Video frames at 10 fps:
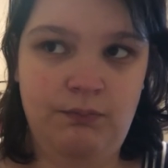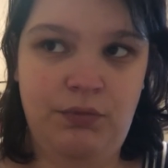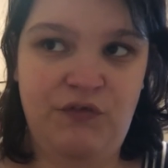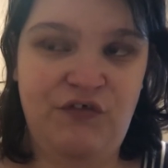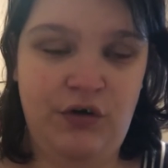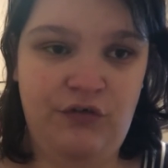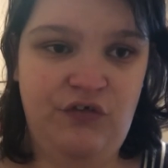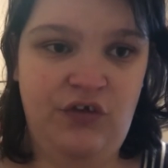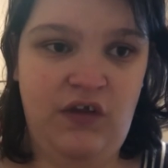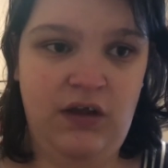prefers
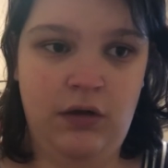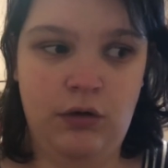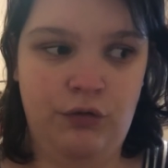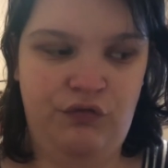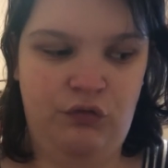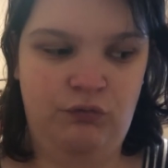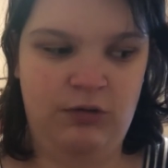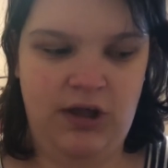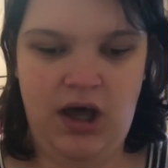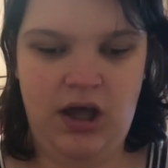to like girls over
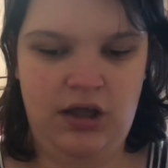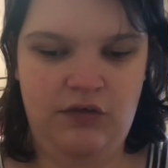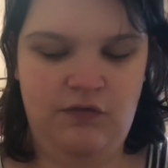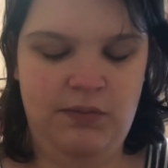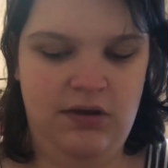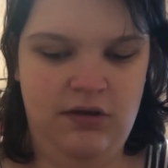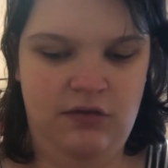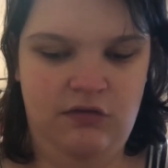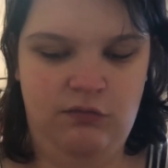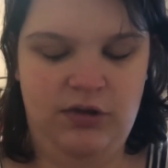guys
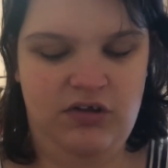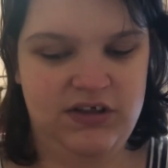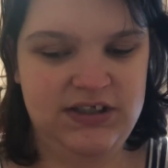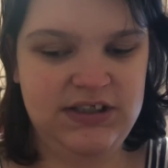because, well,